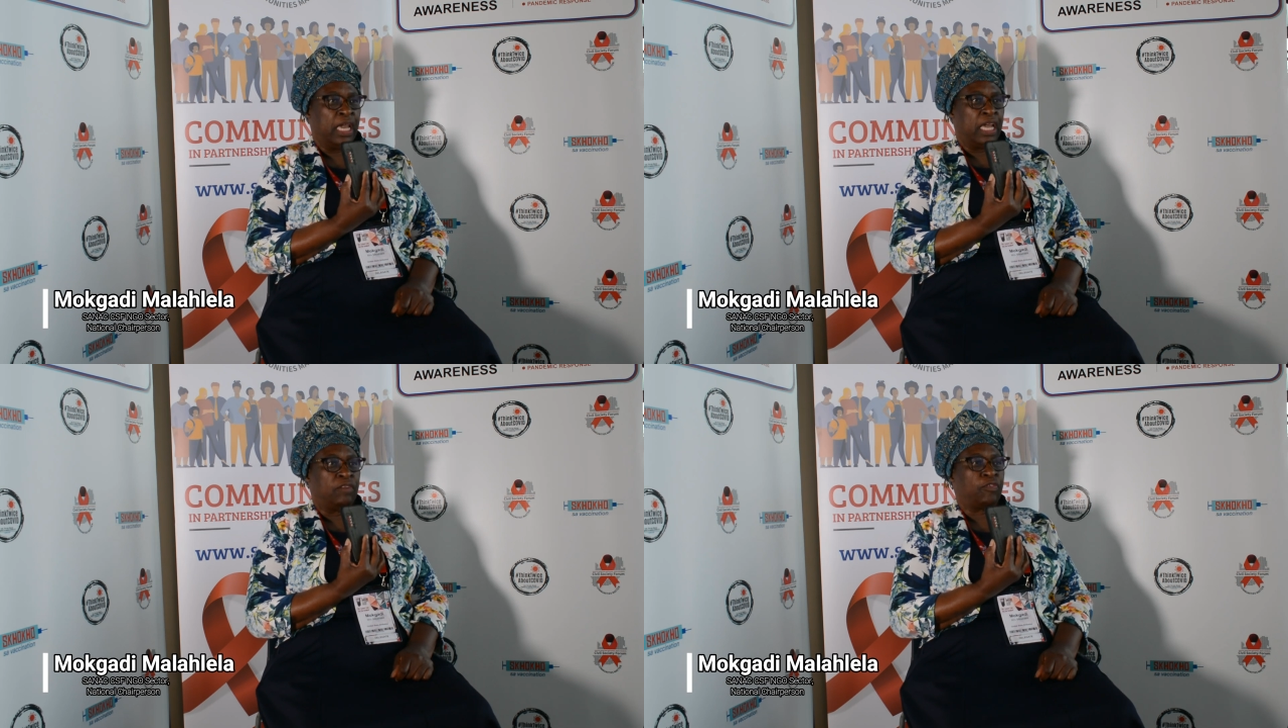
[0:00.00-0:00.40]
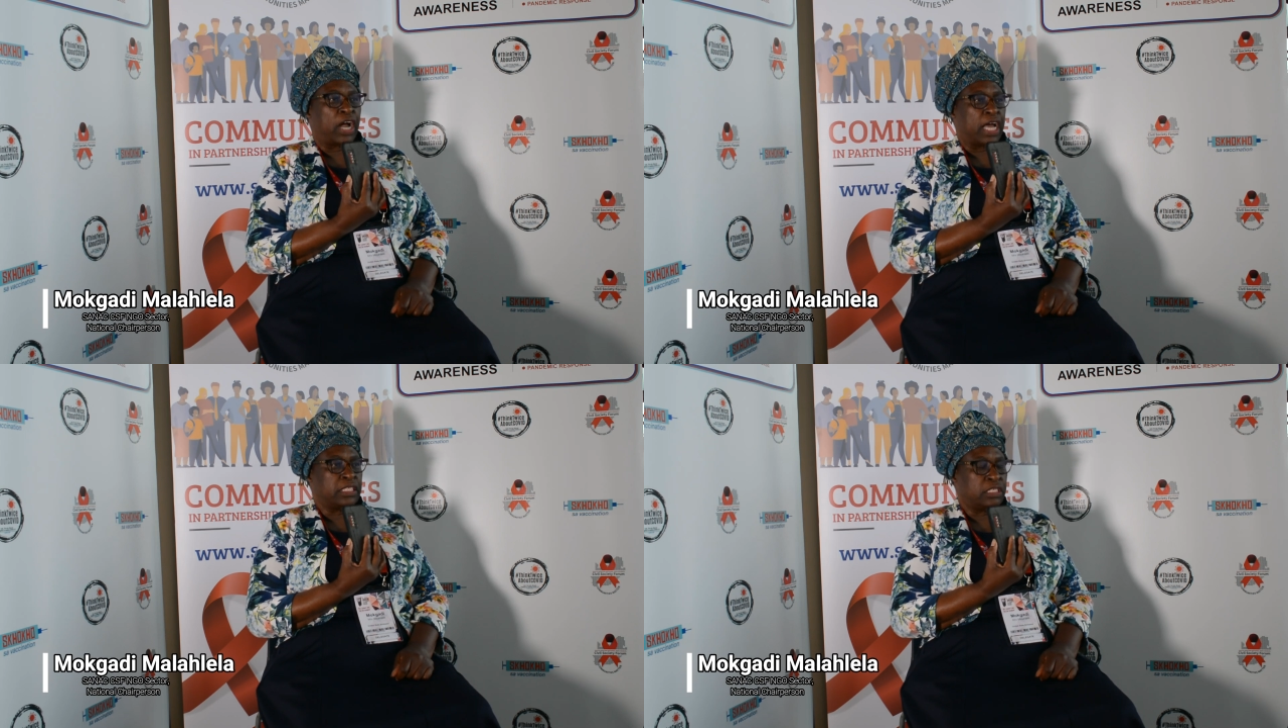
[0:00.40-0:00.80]
and for
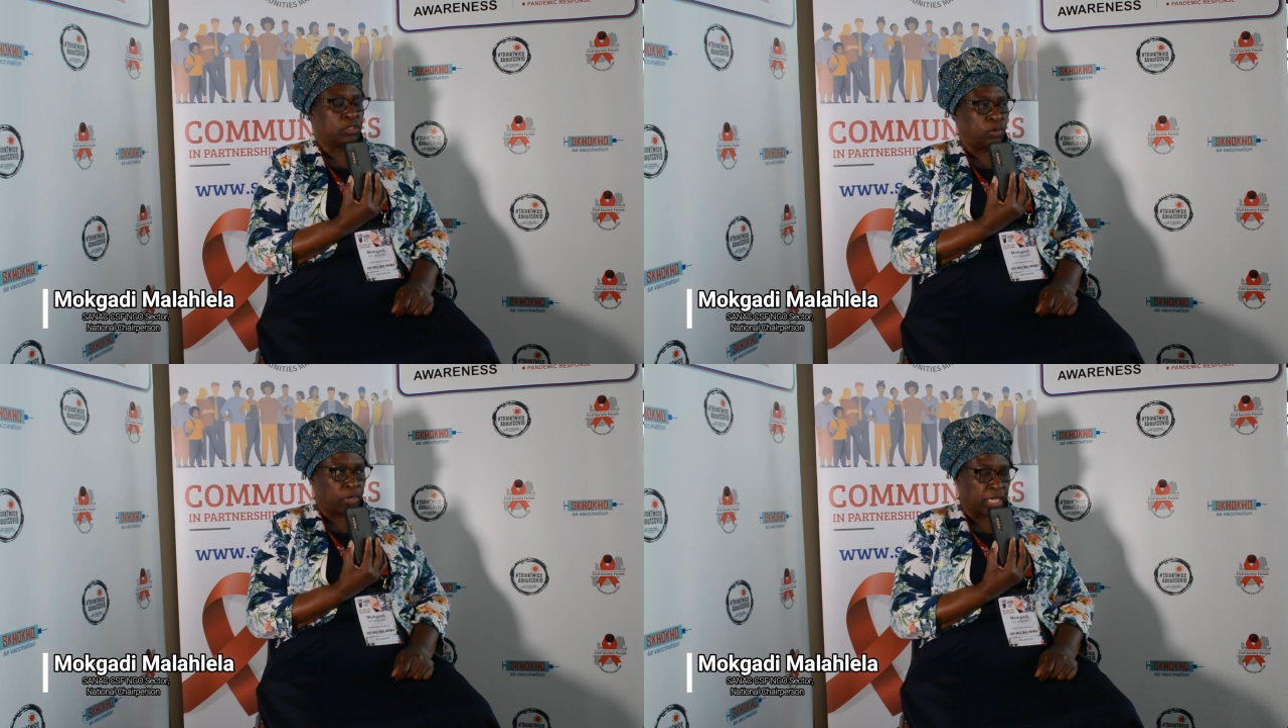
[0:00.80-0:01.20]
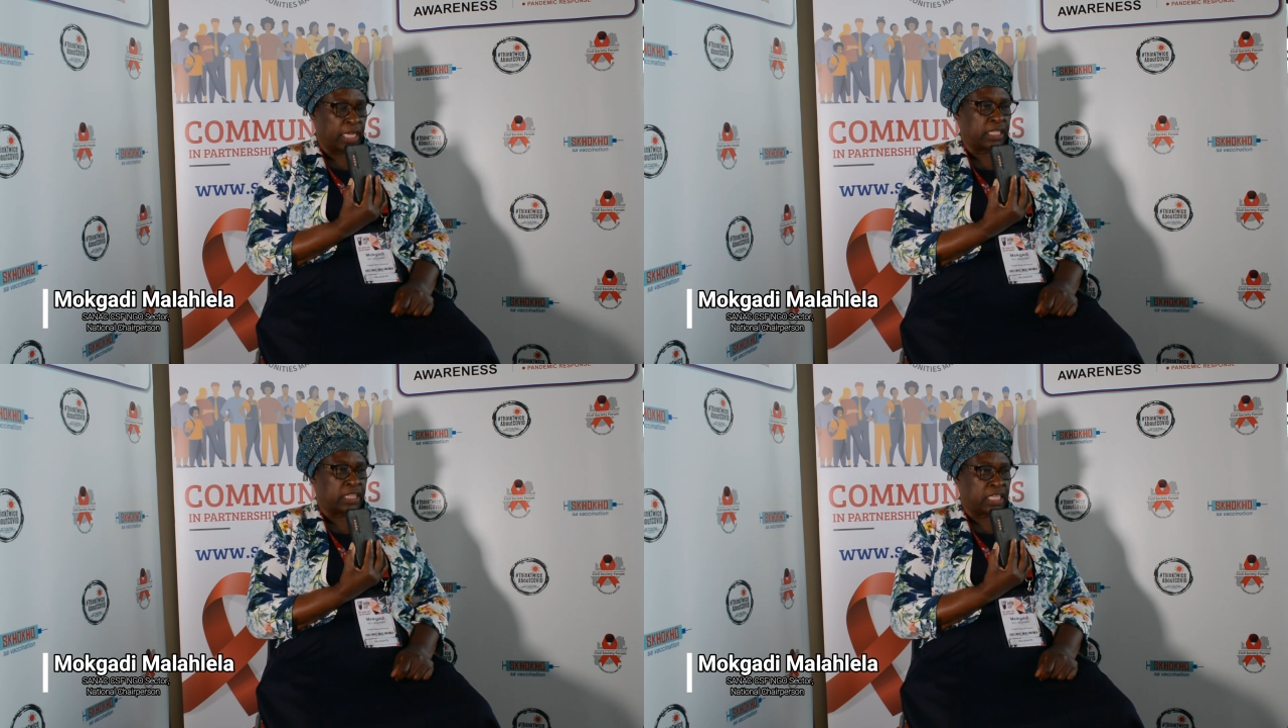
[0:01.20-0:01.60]
us it's
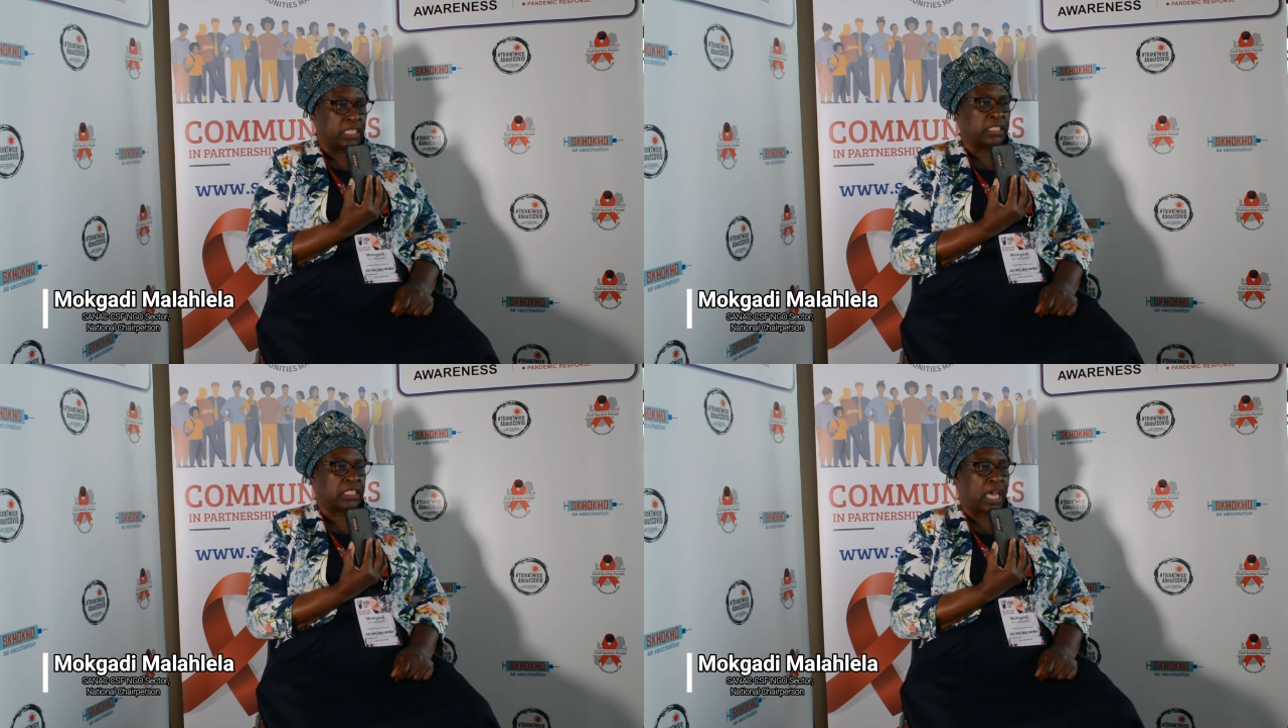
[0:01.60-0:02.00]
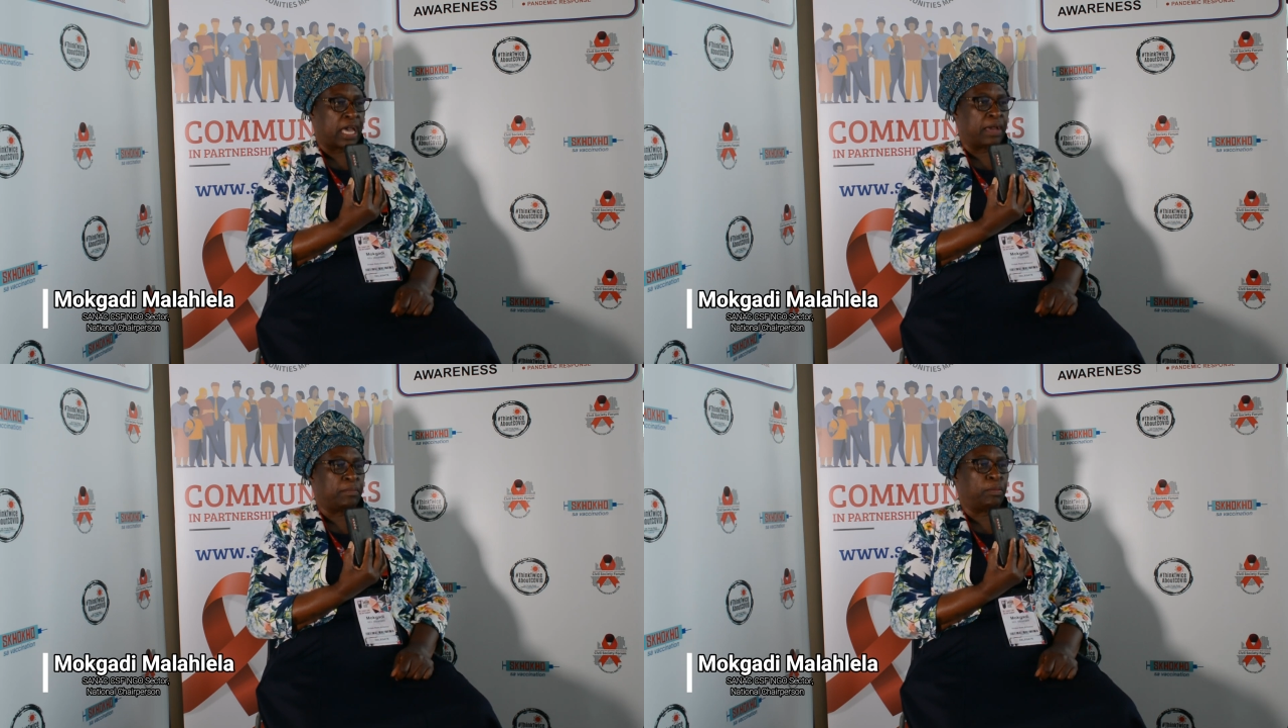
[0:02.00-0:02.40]
looking at things
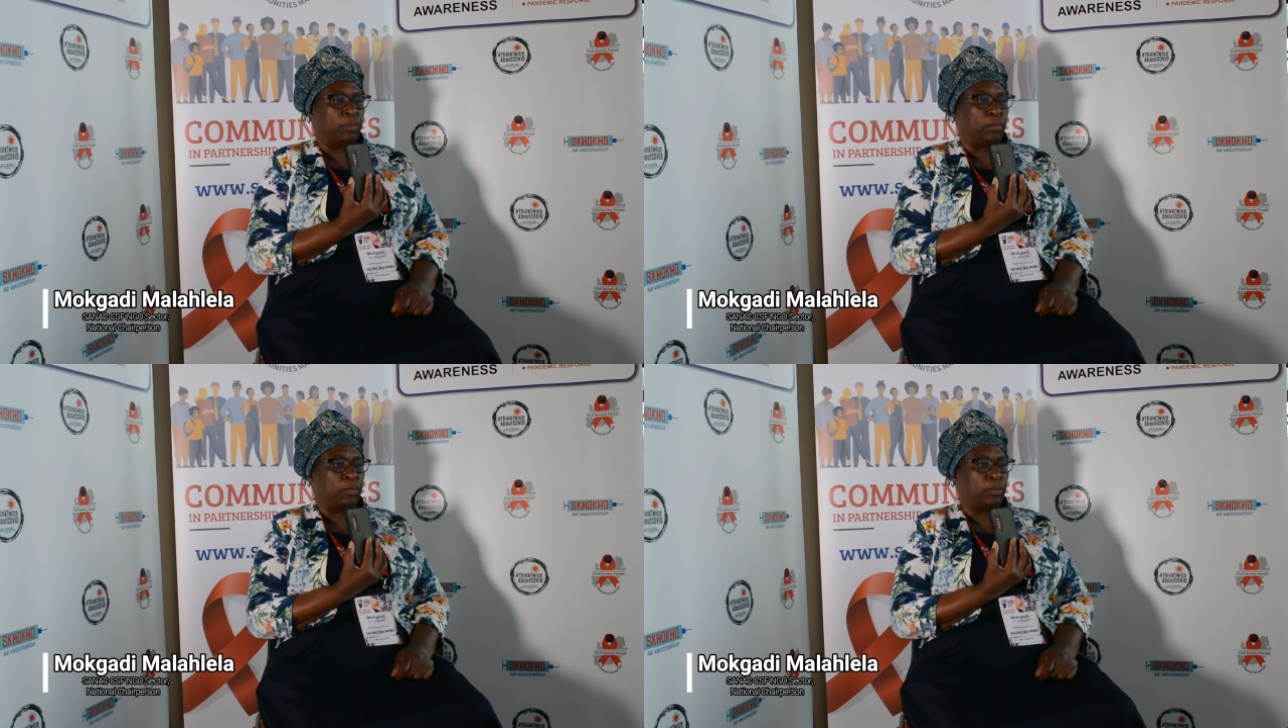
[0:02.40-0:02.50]
um,